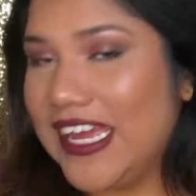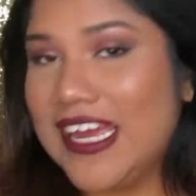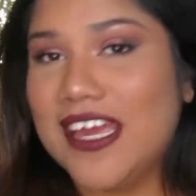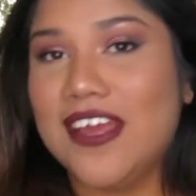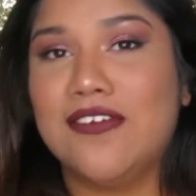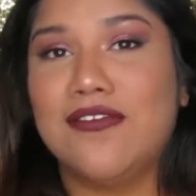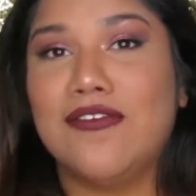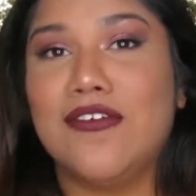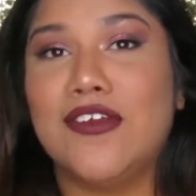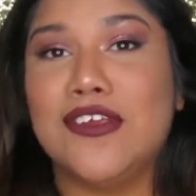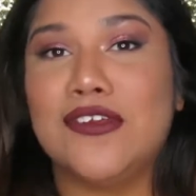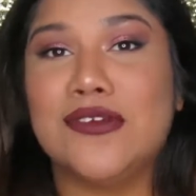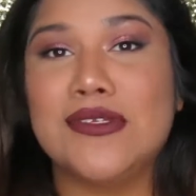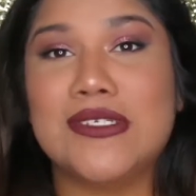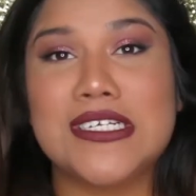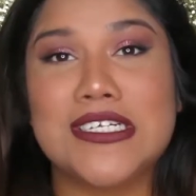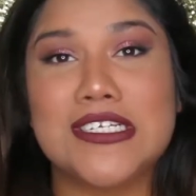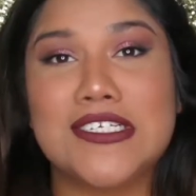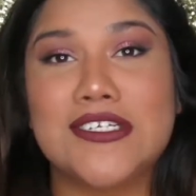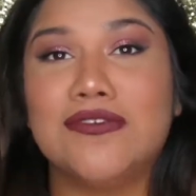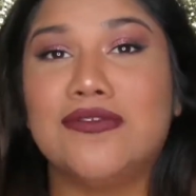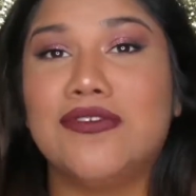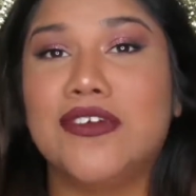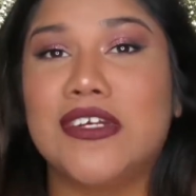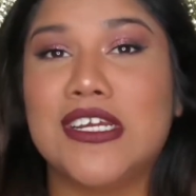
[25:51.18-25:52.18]
If you
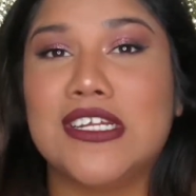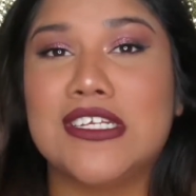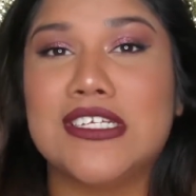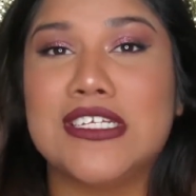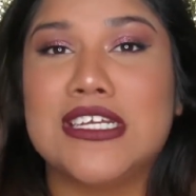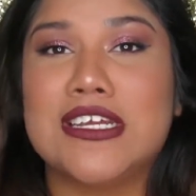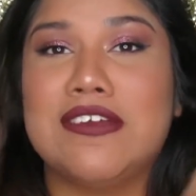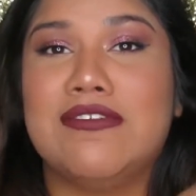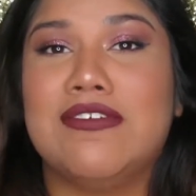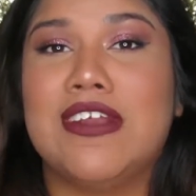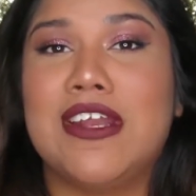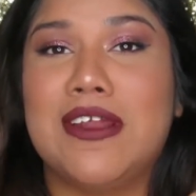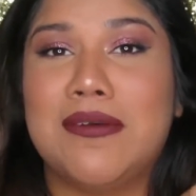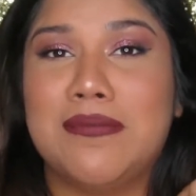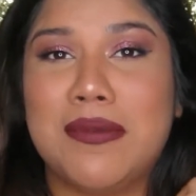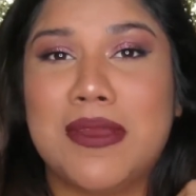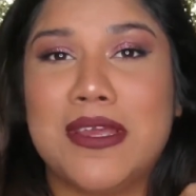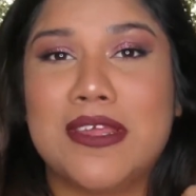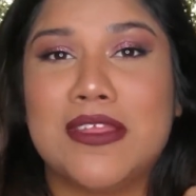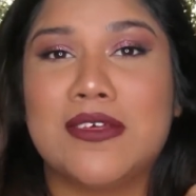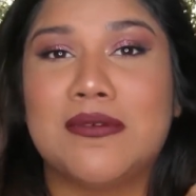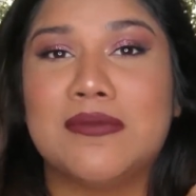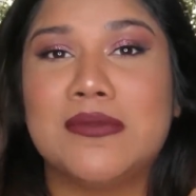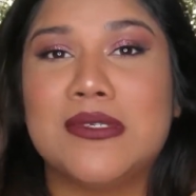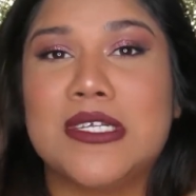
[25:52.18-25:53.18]
did, don't forget to give it a
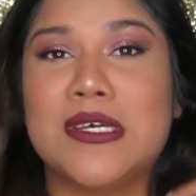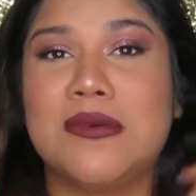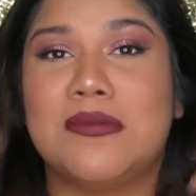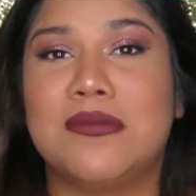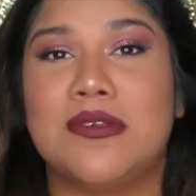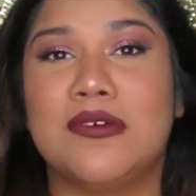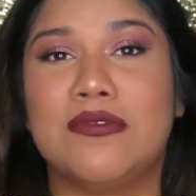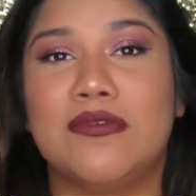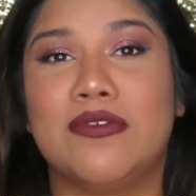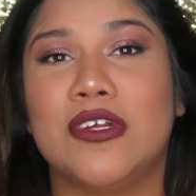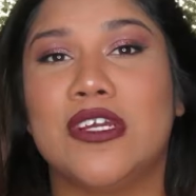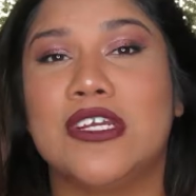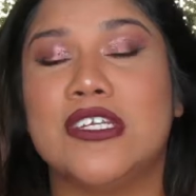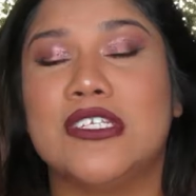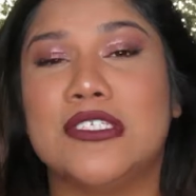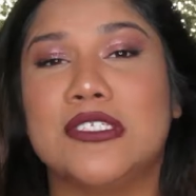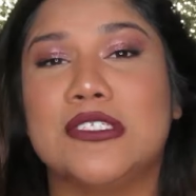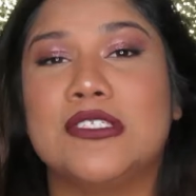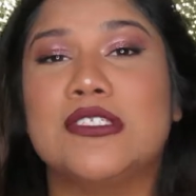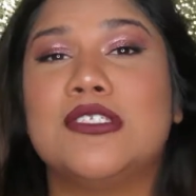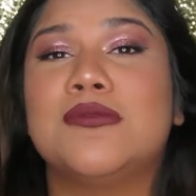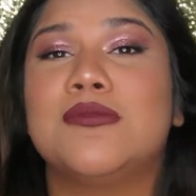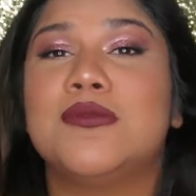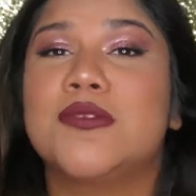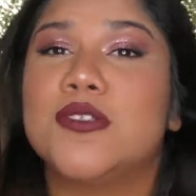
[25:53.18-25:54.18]
big thumbs up. Don't forget to
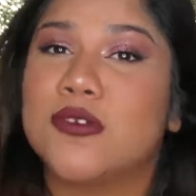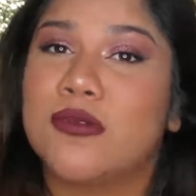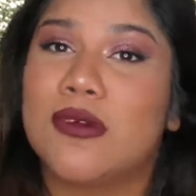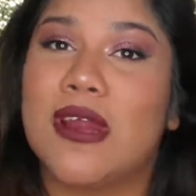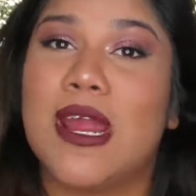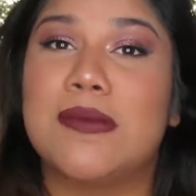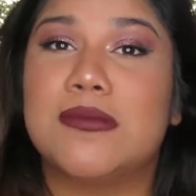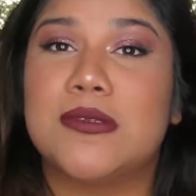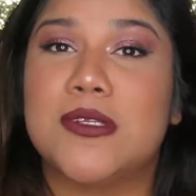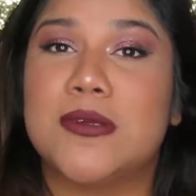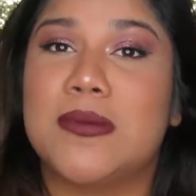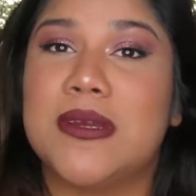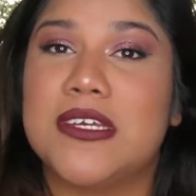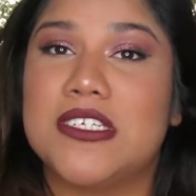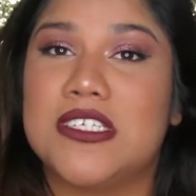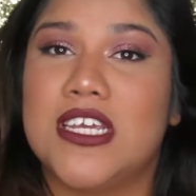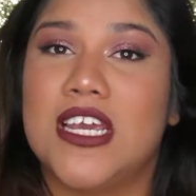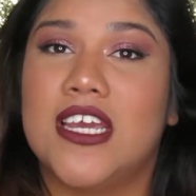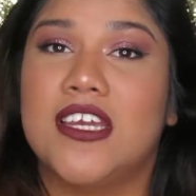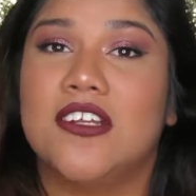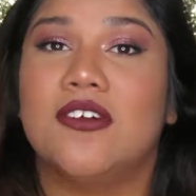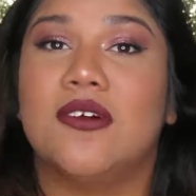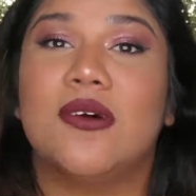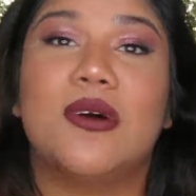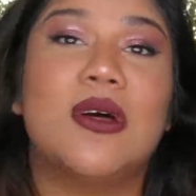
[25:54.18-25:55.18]
subscribe to my
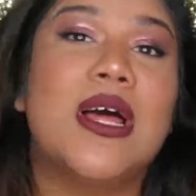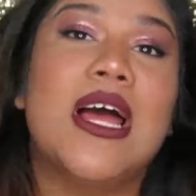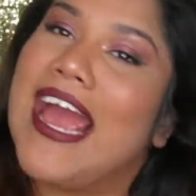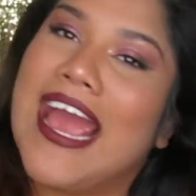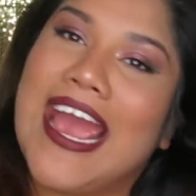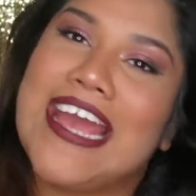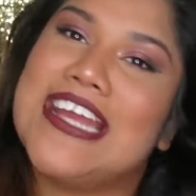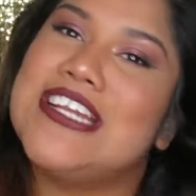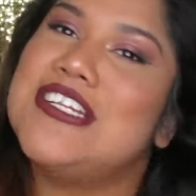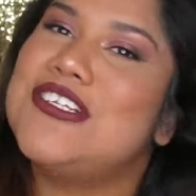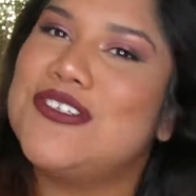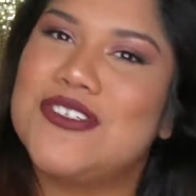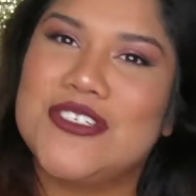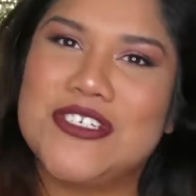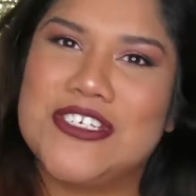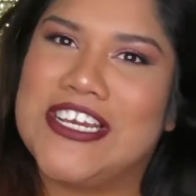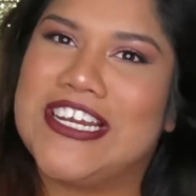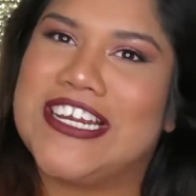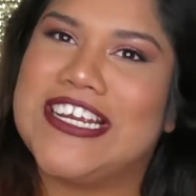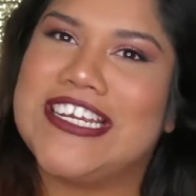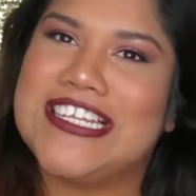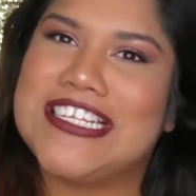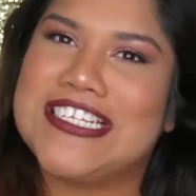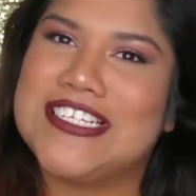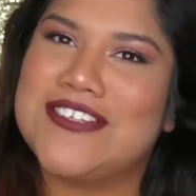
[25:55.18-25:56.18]
channel and to
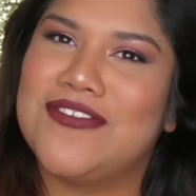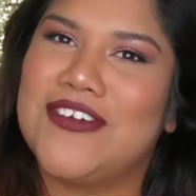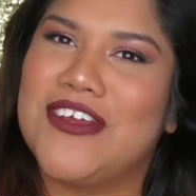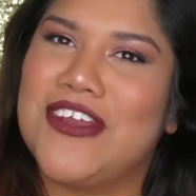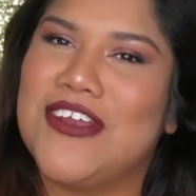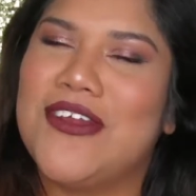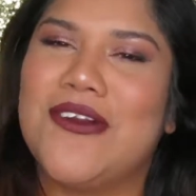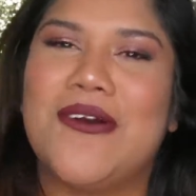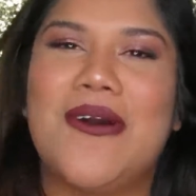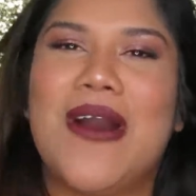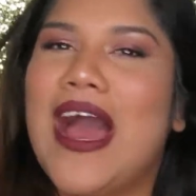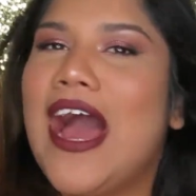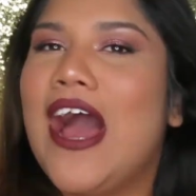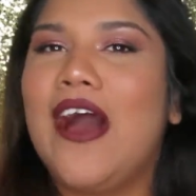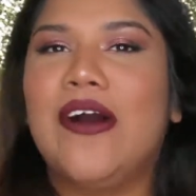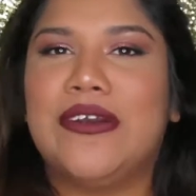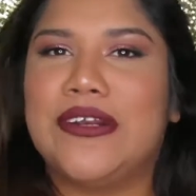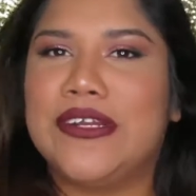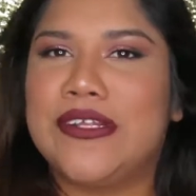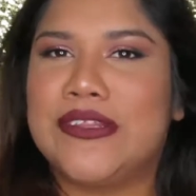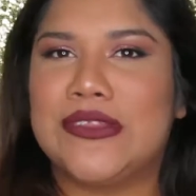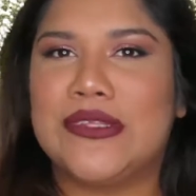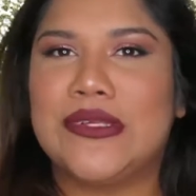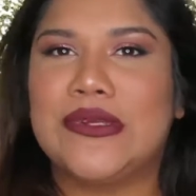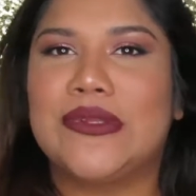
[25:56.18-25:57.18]
share this video
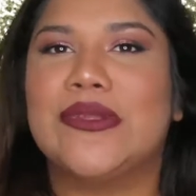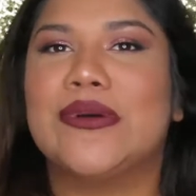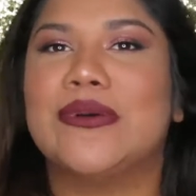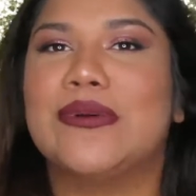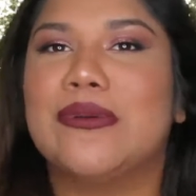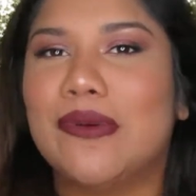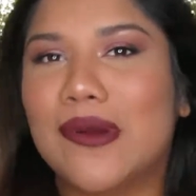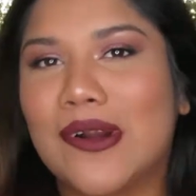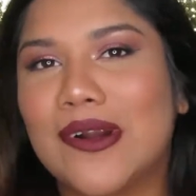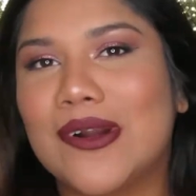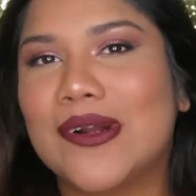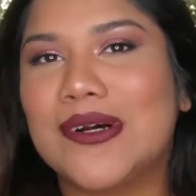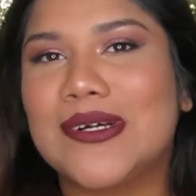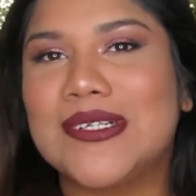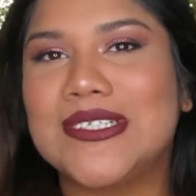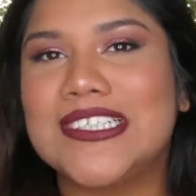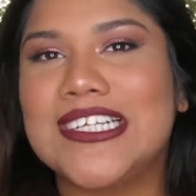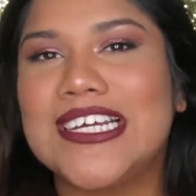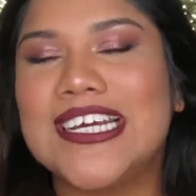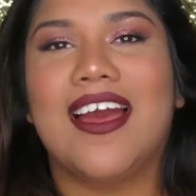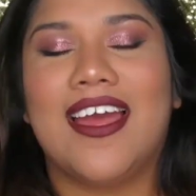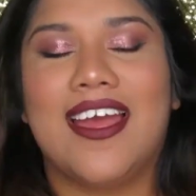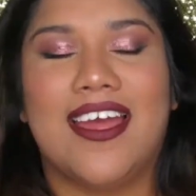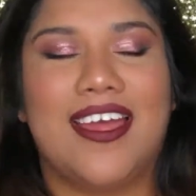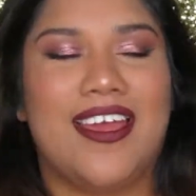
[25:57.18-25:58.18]
out into the
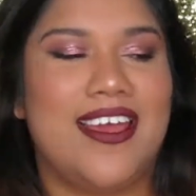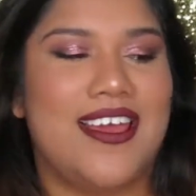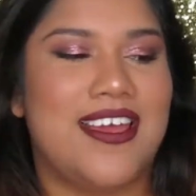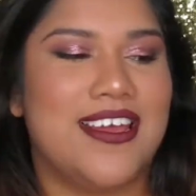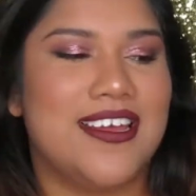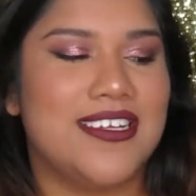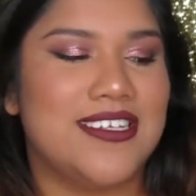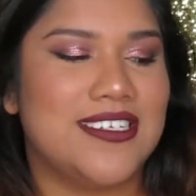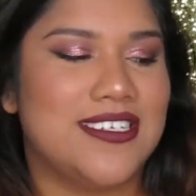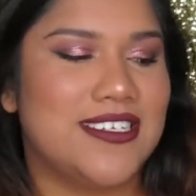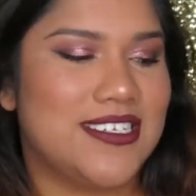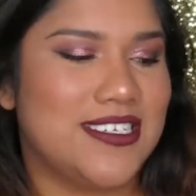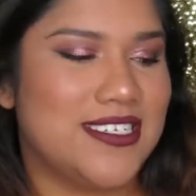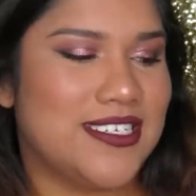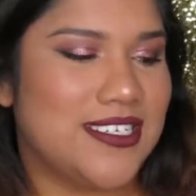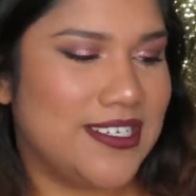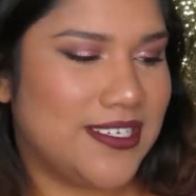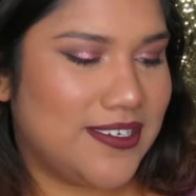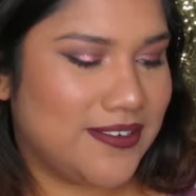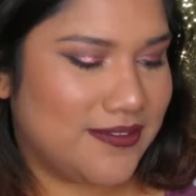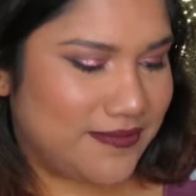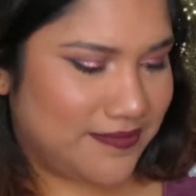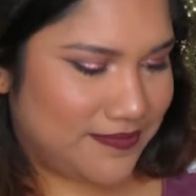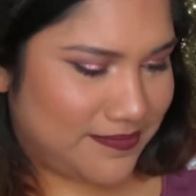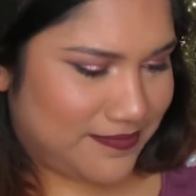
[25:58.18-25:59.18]
world. And
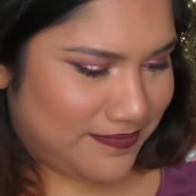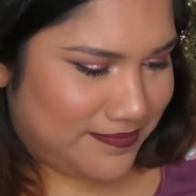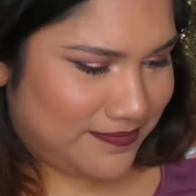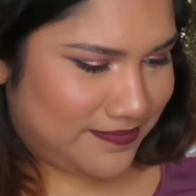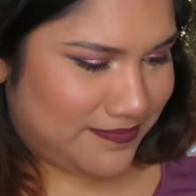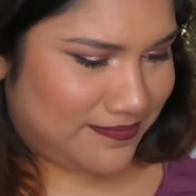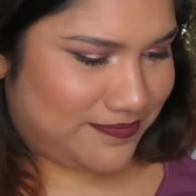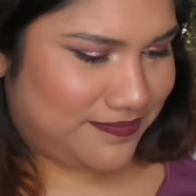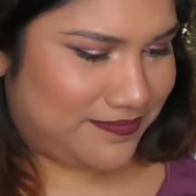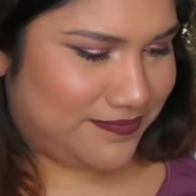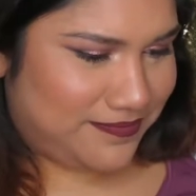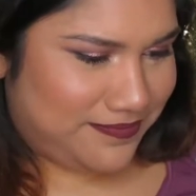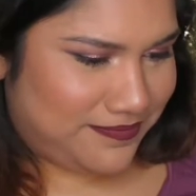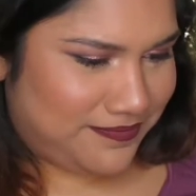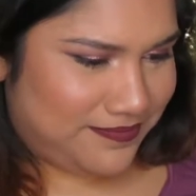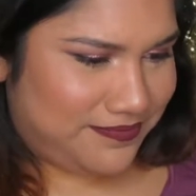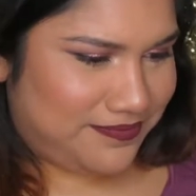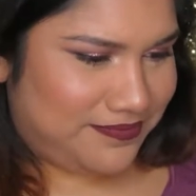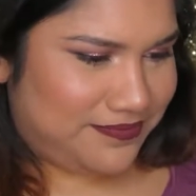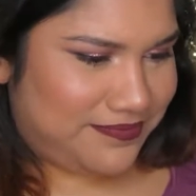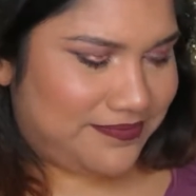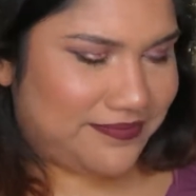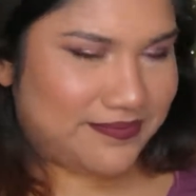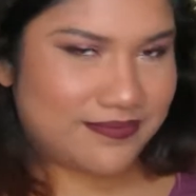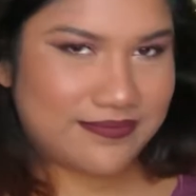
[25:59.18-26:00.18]

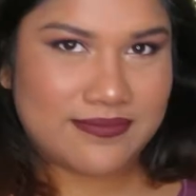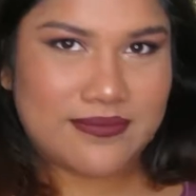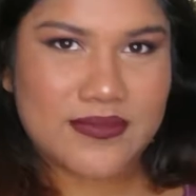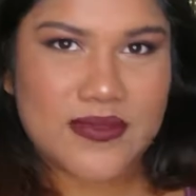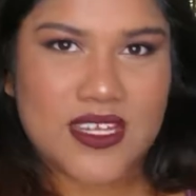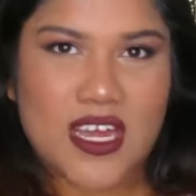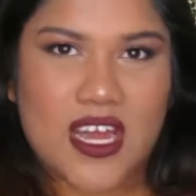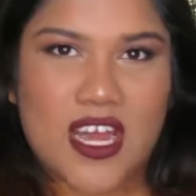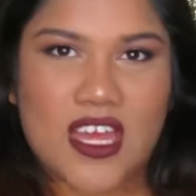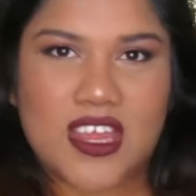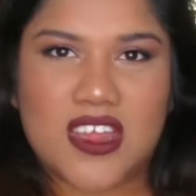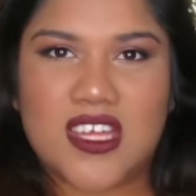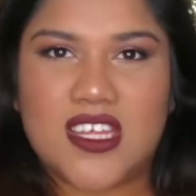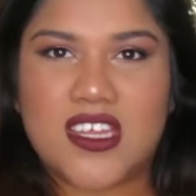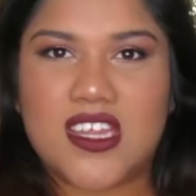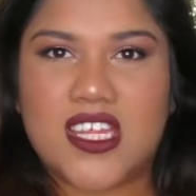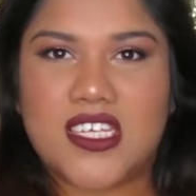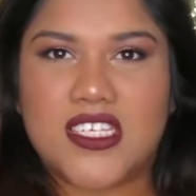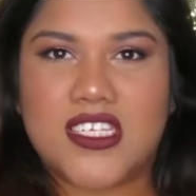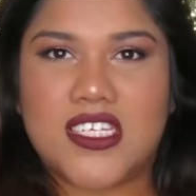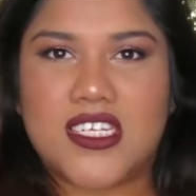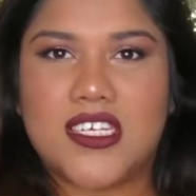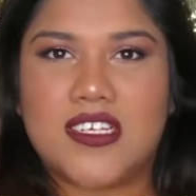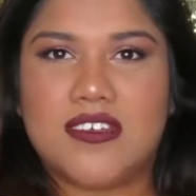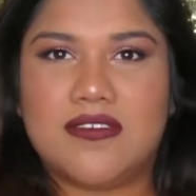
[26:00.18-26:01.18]
I think
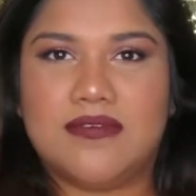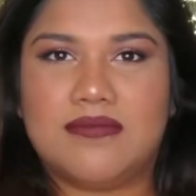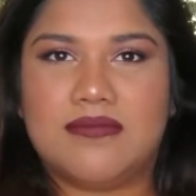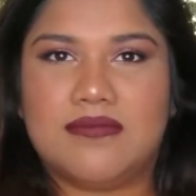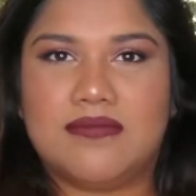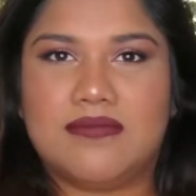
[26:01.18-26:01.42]
that's it.